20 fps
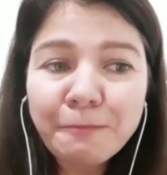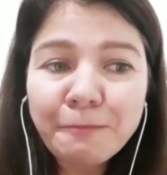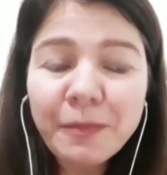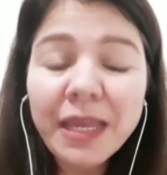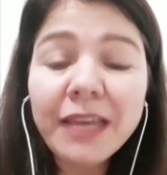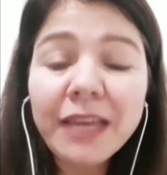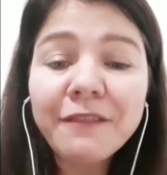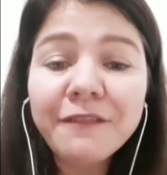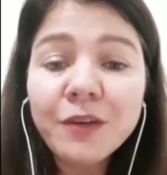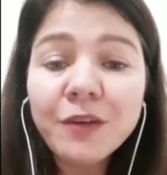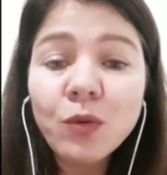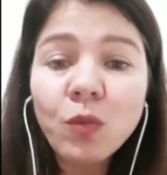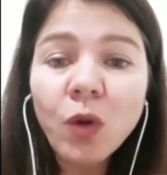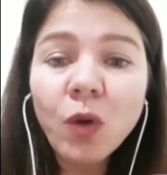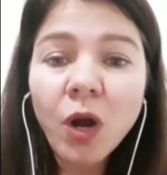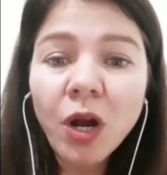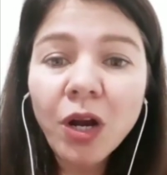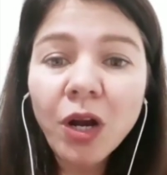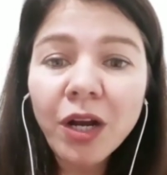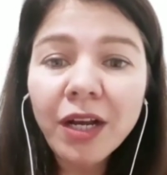if you
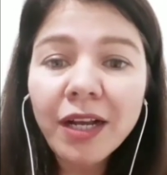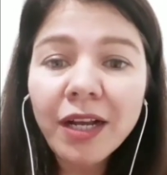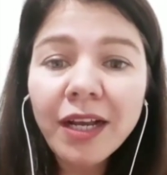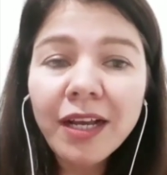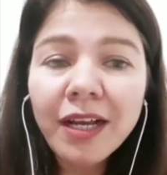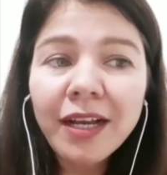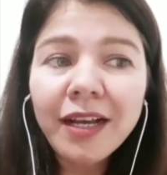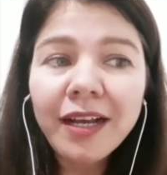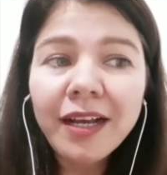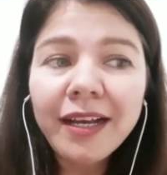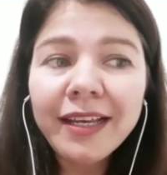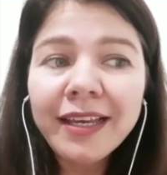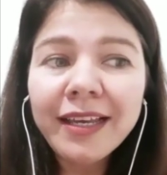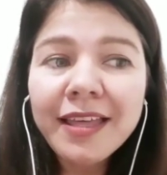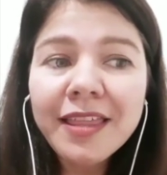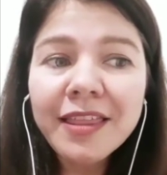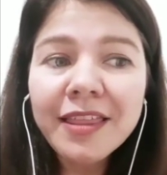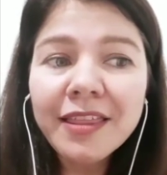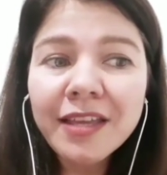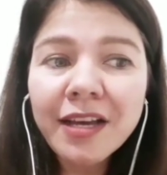are
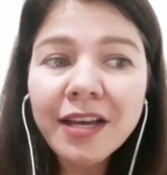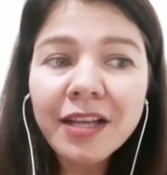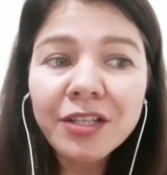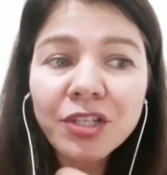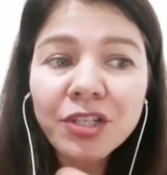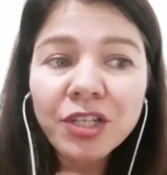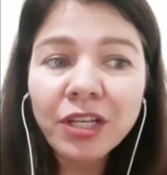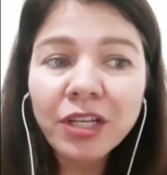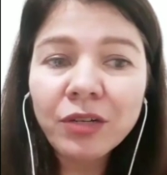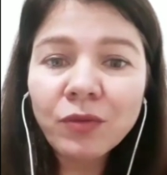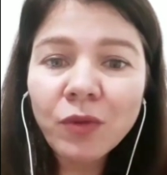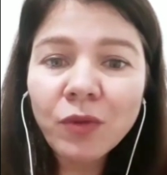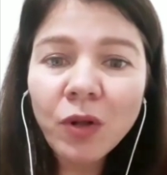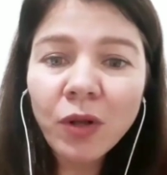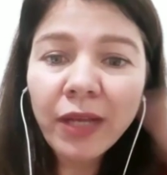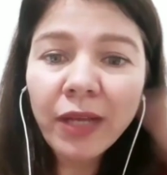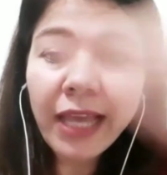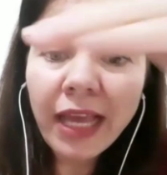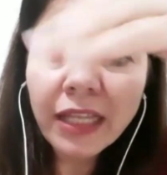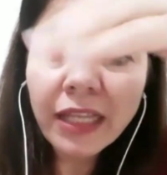in the
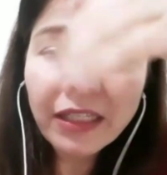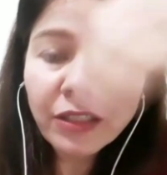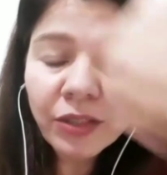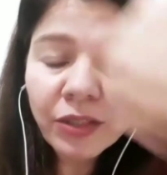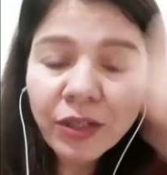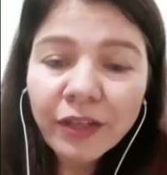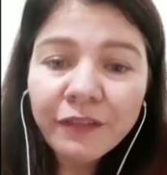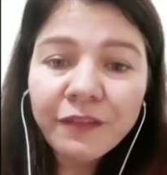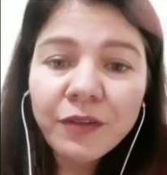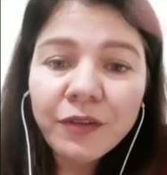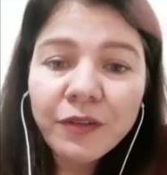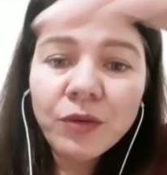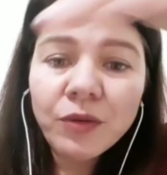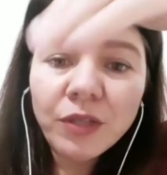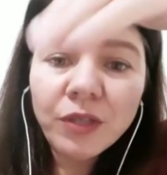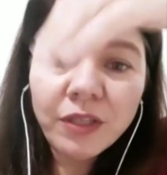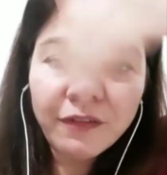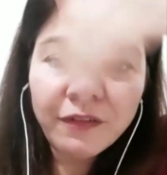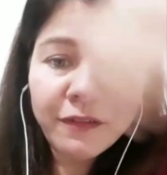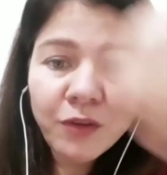general calendar, if
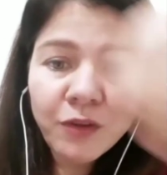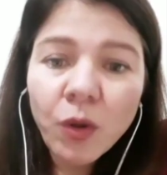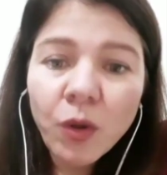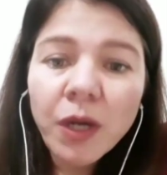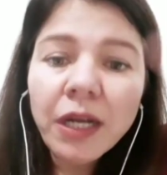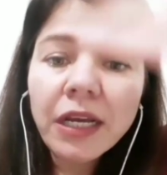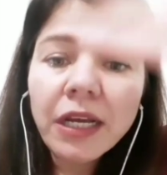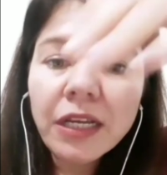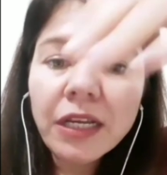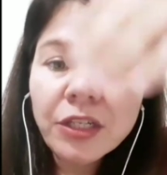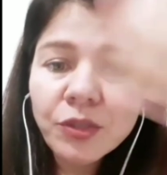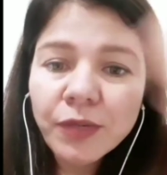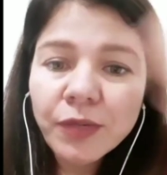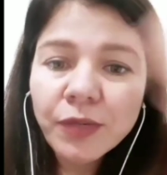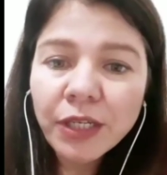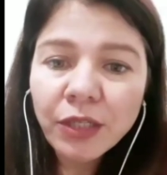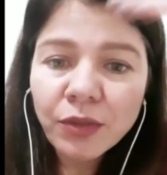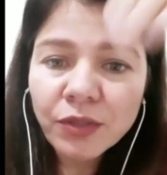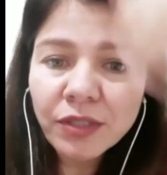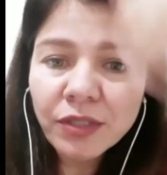your
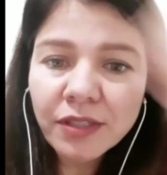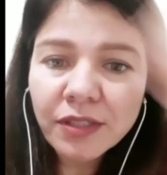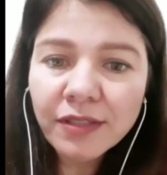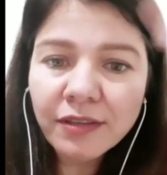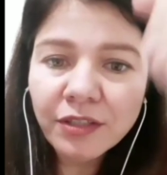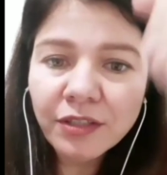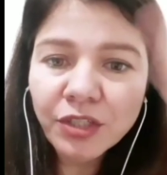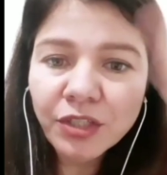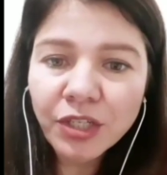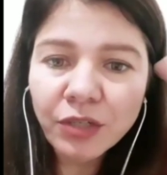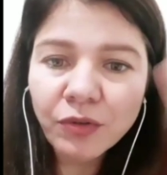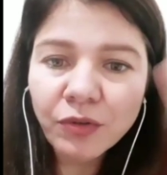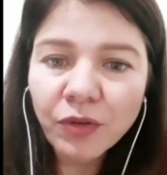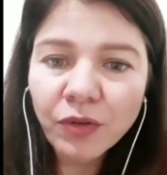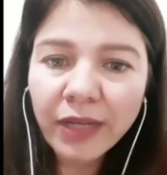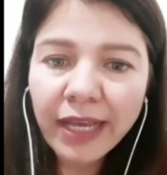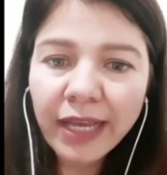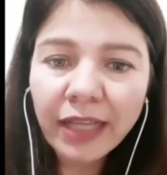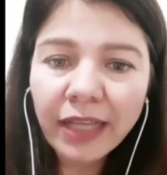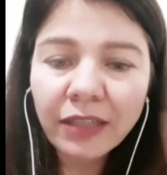country uses the
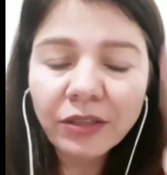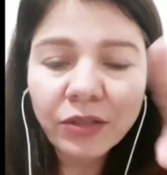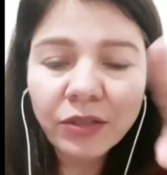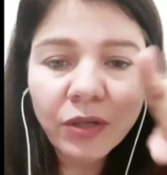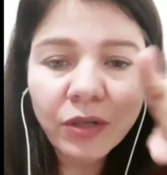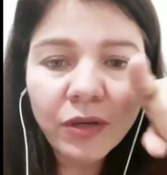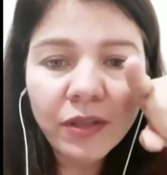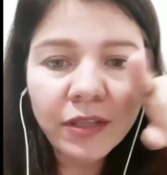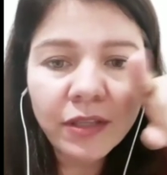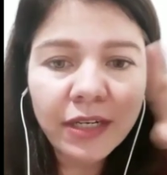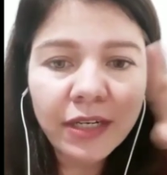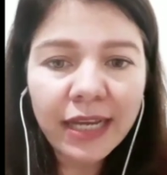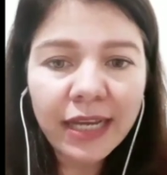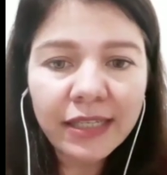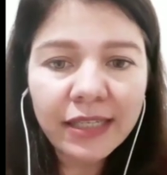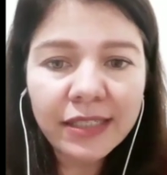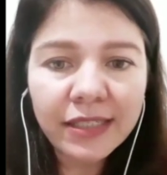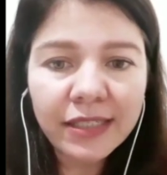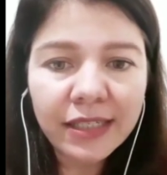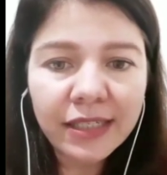general calendar, the
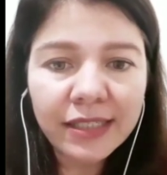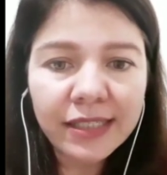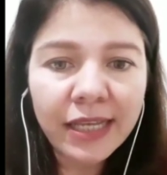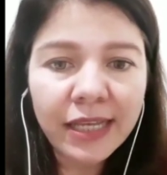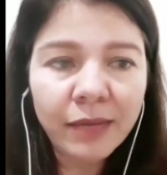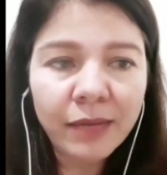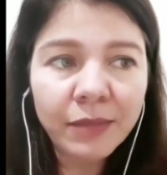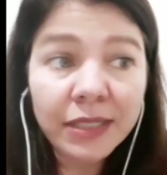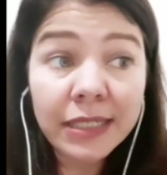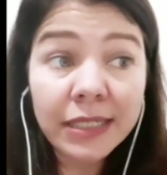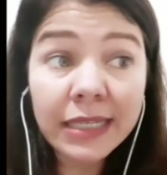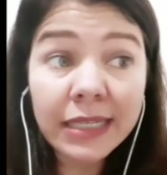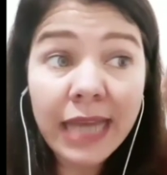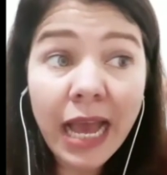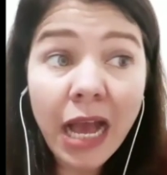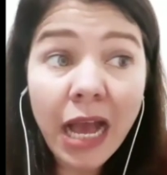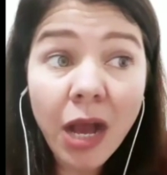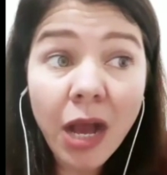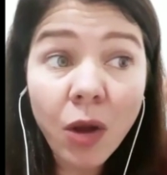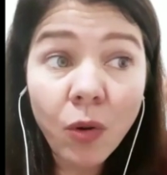next exam is
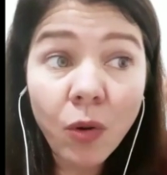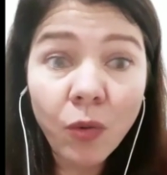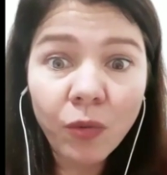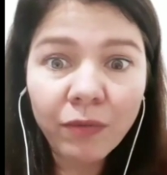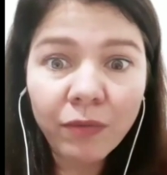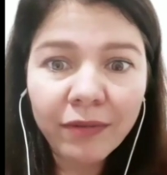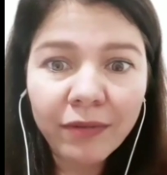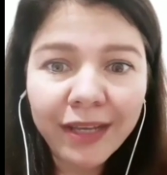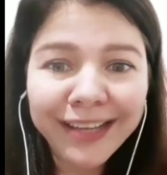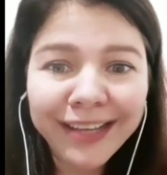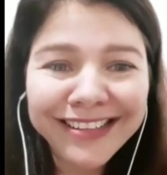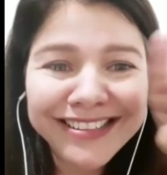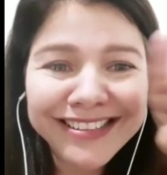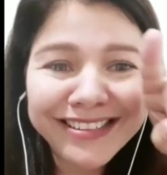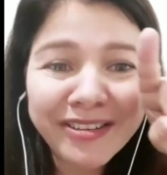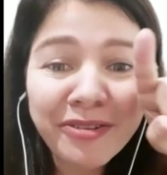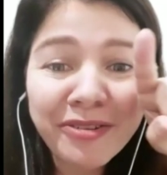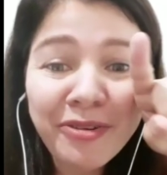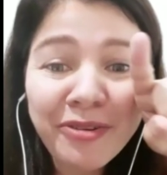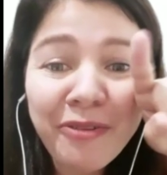now. It's
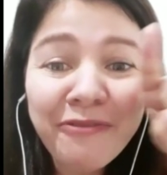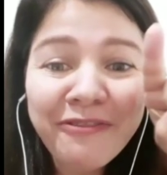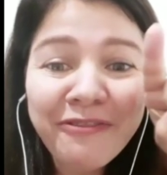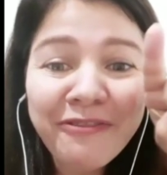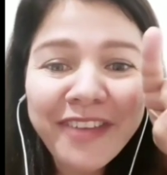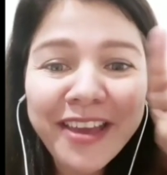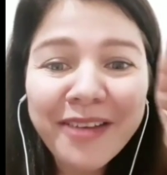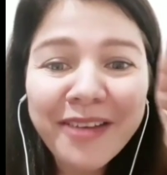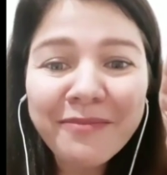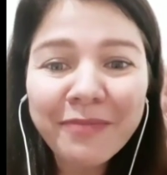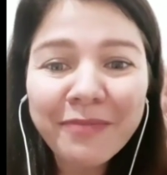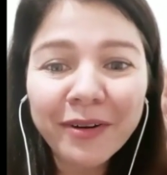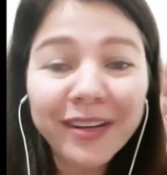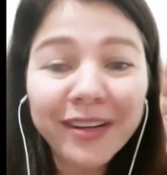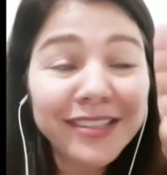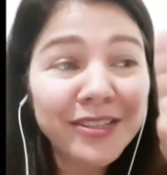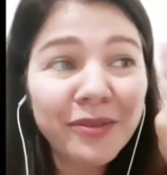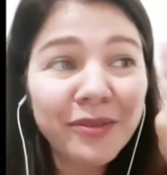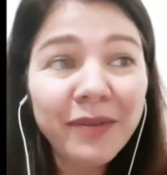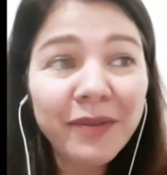in November.
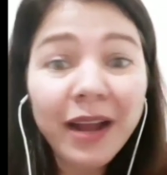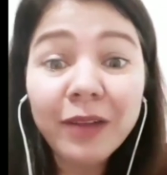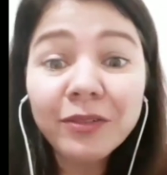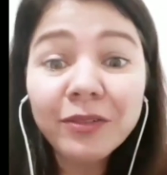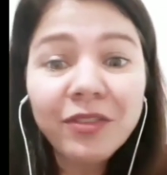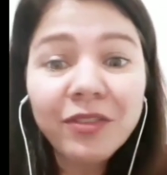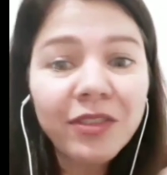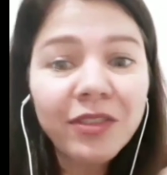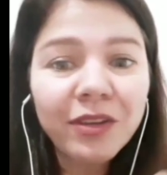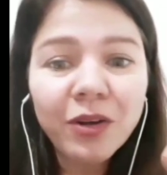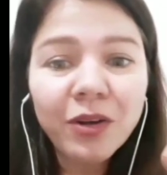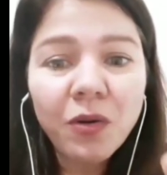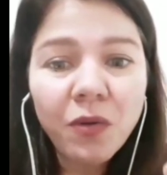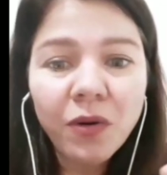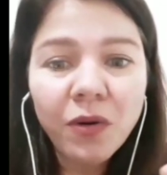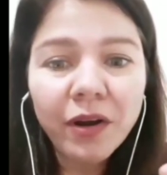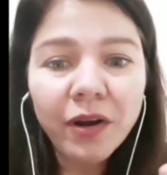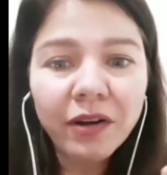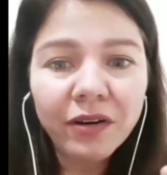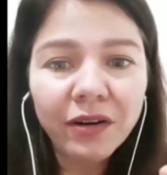It's around the
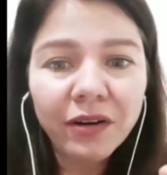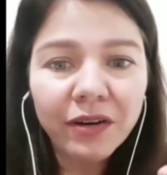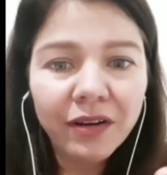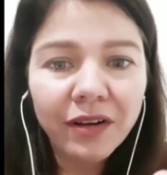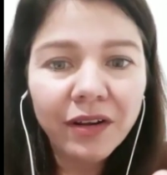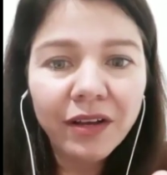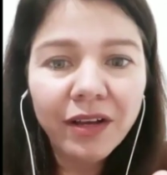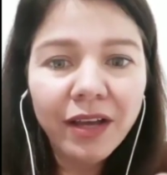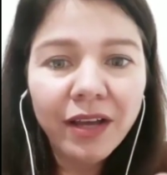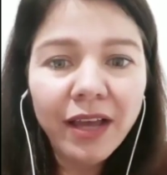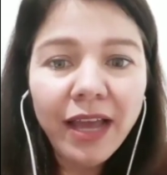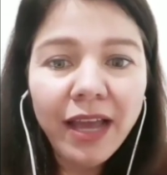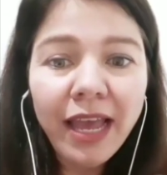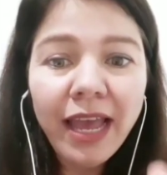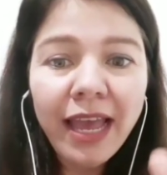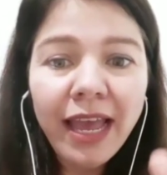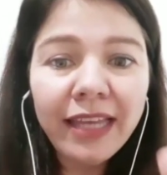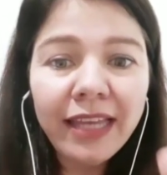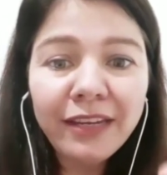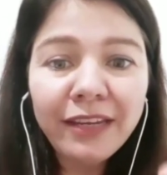corner.
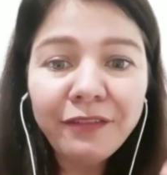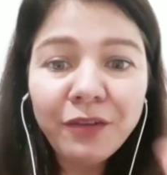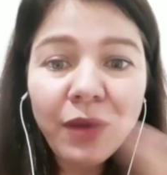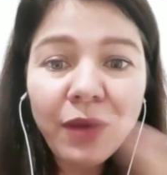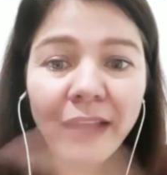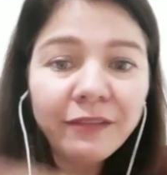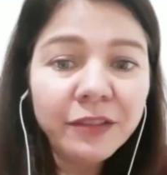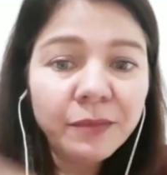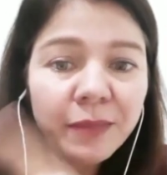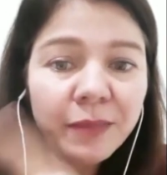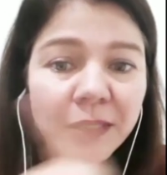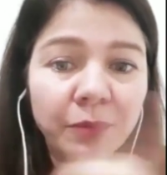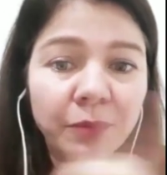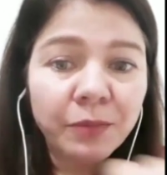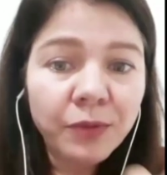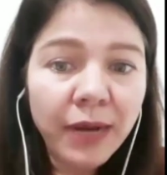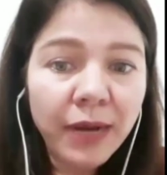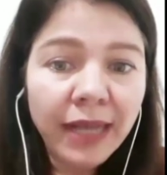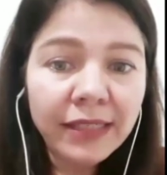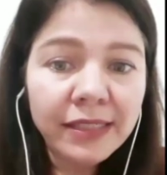And if you haven't been
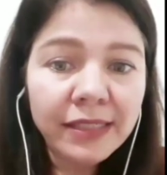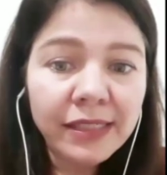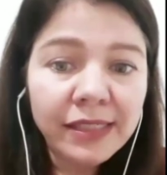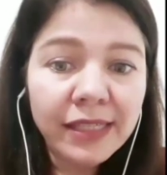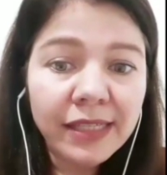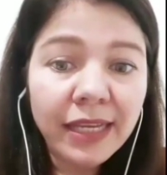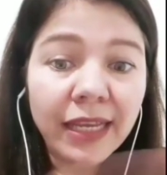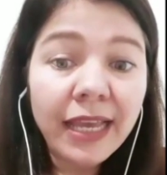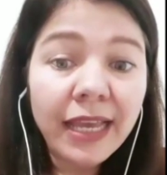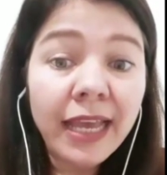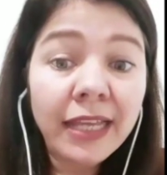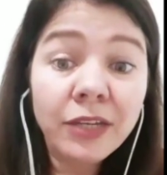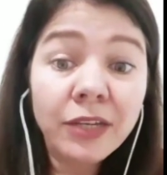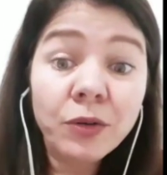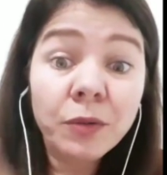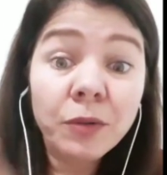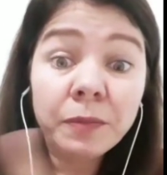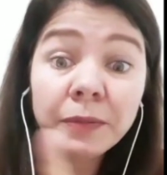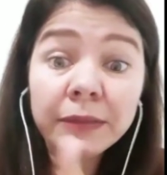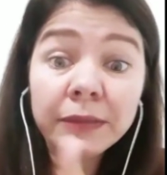practicing and
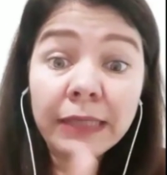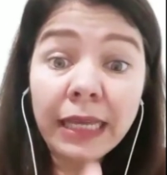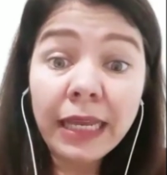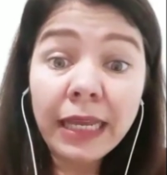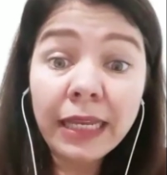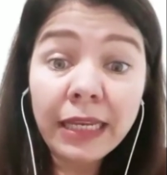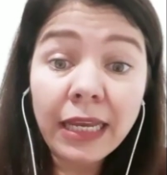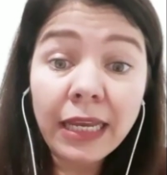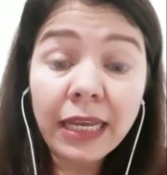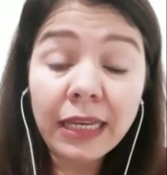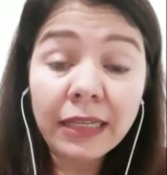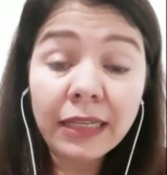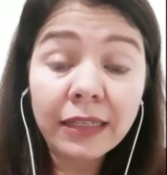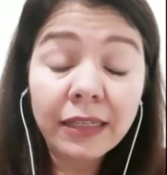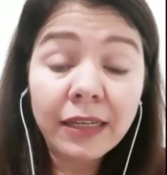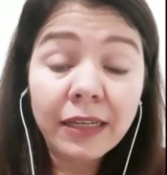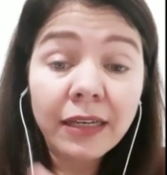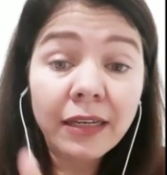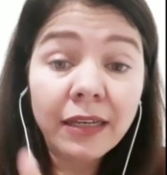you're planning